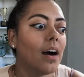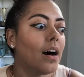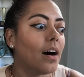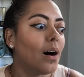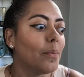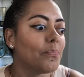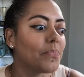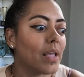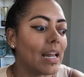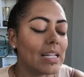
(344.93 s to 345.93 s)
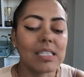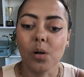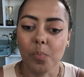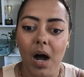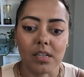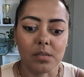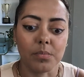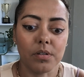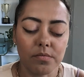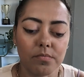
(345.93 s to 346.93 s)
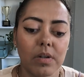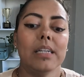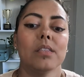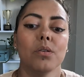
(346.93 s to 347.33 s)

Um, and it's still possible, right?